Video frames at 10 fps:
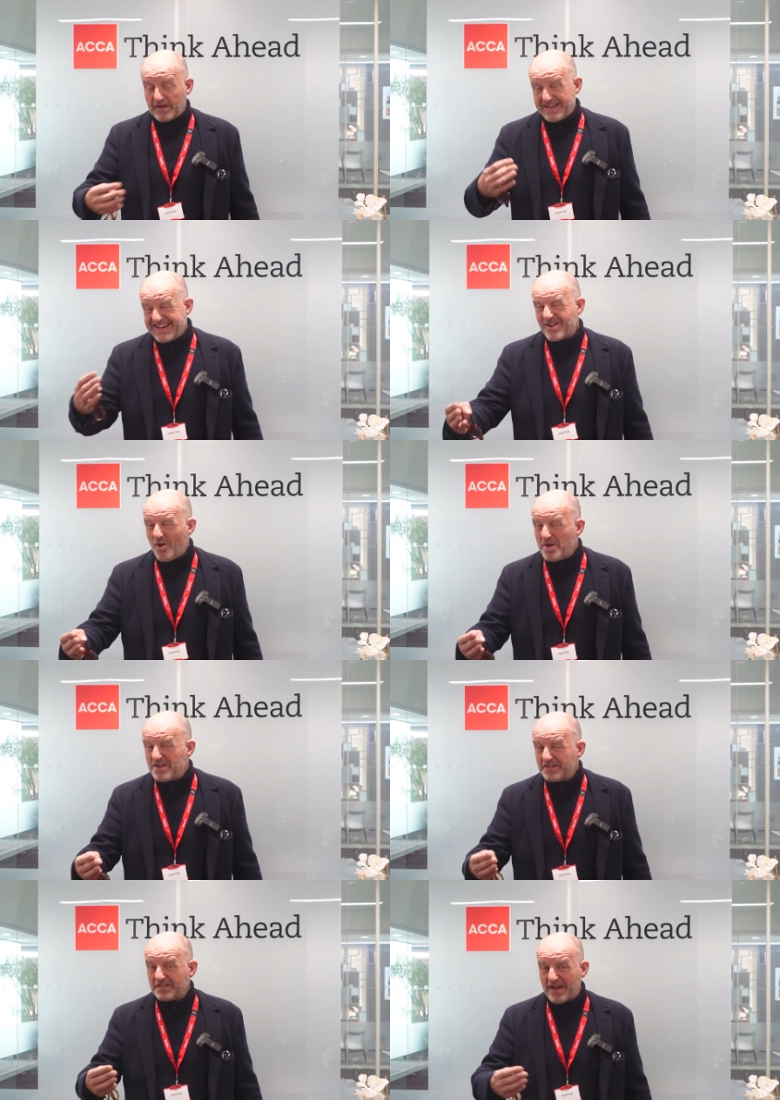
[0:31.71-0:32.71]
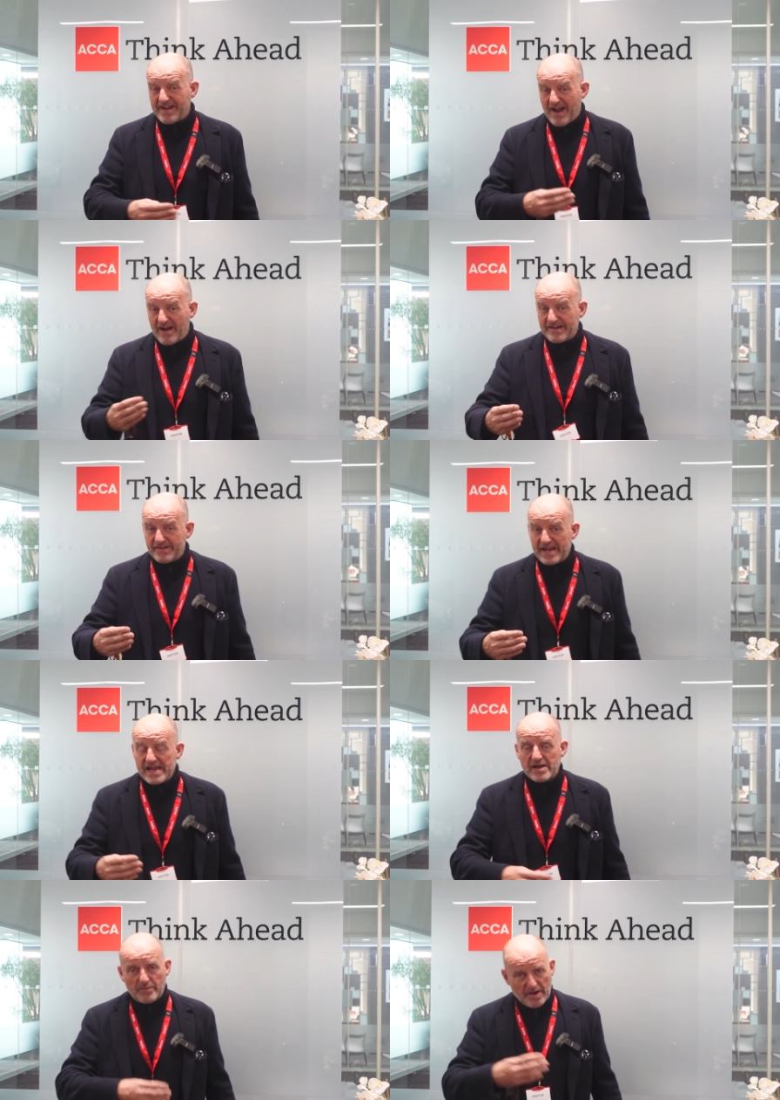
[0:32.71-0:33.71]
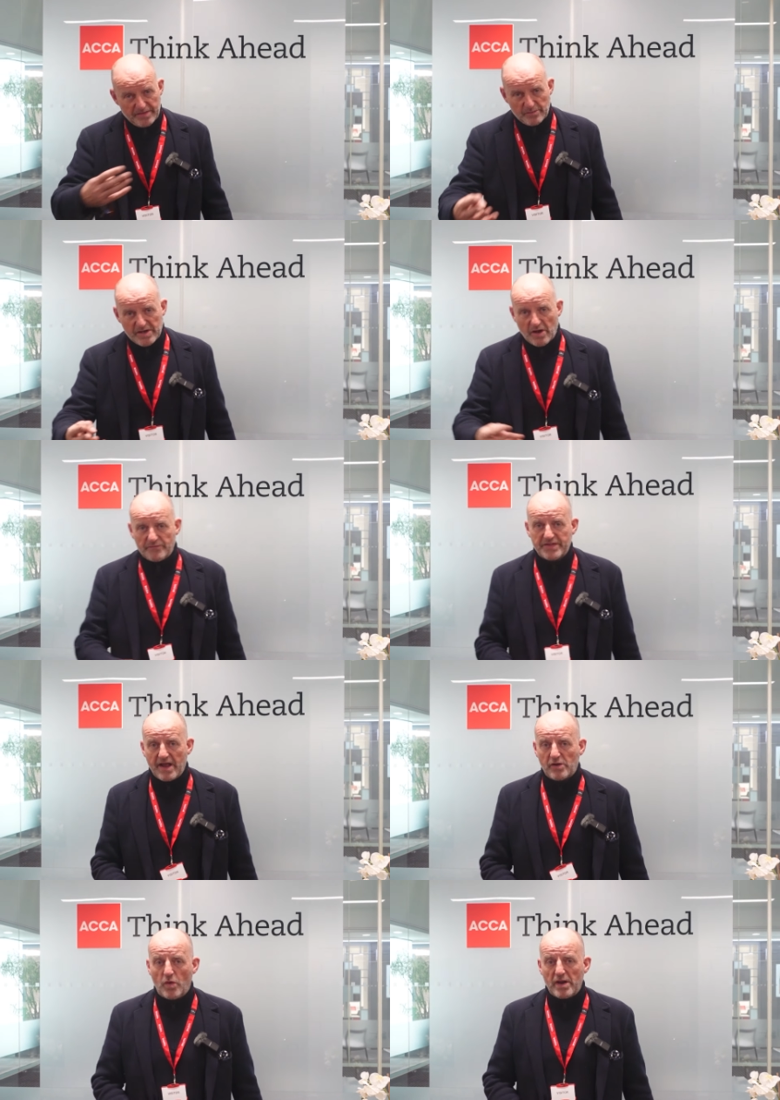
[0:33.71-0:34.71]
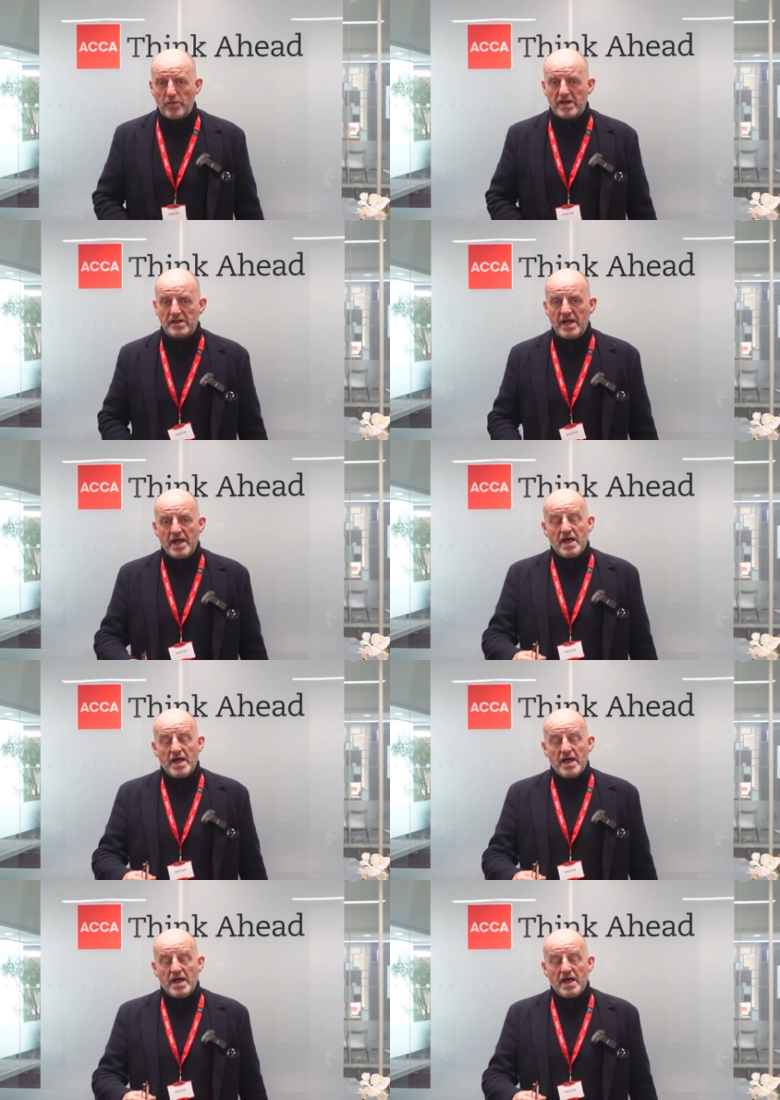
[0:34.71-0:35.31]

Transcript: e-commerce and IT, and I think we covered that quite well.